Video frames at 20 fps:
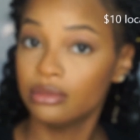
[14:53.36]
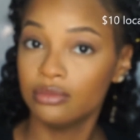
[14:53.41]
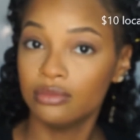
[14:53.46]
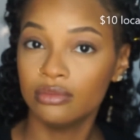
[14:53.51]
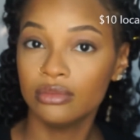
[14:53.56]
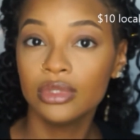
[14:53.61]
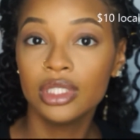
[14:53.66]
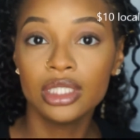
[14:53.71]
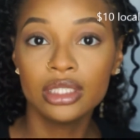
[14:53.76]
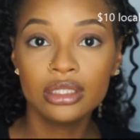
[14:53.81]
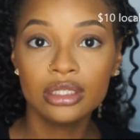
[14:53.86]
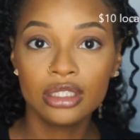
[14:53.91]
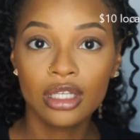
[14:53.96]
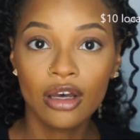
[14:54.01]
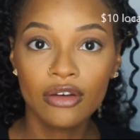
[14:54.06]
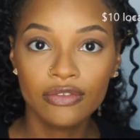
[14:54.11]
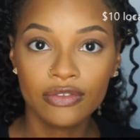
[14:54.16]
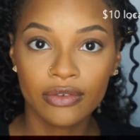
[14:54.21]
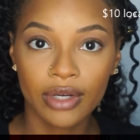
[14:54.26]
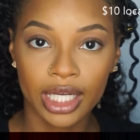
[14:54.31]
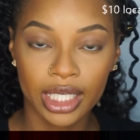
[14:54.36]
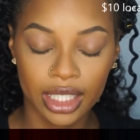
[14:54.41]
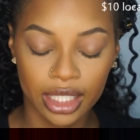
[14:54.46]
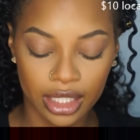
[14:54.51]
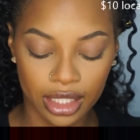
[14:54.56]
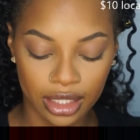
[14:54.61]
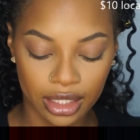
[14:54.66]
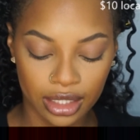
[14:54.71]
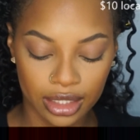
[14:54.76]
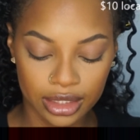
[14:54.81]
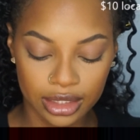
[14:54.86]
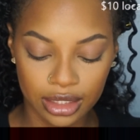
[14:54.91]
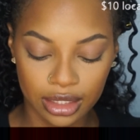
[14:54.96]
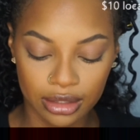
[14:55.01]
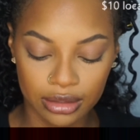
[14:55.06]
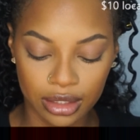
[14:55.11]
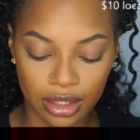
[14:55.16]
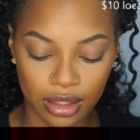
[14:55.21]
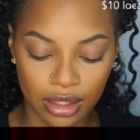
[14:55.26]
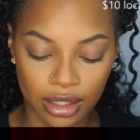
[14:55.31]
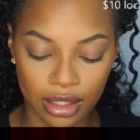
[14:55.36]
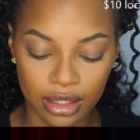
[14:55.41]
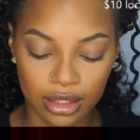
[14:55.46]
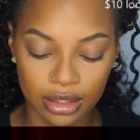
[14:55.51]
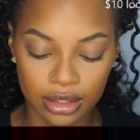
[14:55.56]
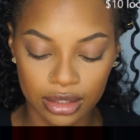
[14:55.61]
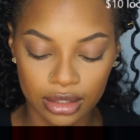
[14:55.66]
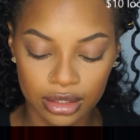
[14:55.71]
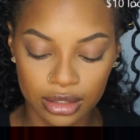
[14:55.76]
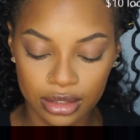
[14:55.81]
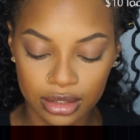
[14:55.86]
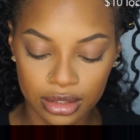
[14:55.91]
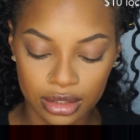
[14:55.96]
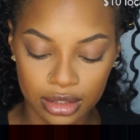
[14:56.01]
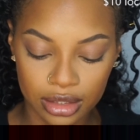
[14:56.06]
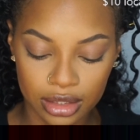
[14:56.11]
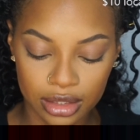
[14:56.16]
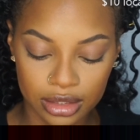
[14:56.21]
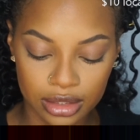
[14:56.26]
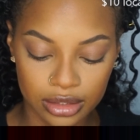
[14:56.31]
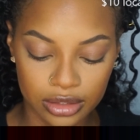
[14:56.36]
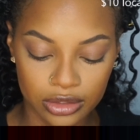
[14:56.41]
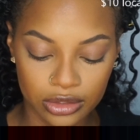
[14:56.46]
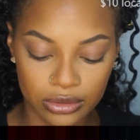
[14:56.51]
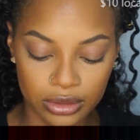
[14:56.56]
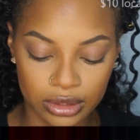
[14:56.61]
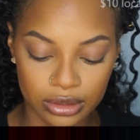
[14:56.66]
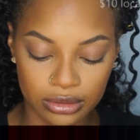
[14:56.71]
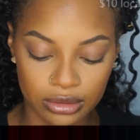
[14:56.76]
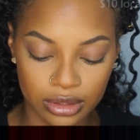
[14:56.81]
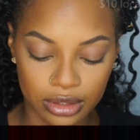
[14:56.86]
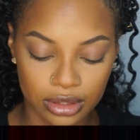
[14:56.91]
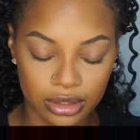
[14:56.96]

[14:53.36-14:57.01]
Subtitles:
This stuff right here, I tell y'all, is the truth.